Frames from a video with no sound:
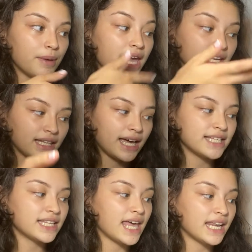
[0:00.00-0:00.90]

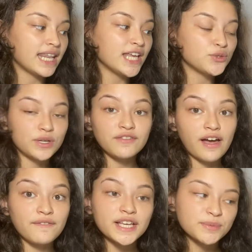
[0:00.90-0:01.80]
analyze the
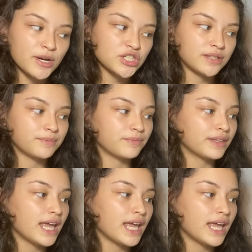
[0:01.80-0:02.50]
NA25 expression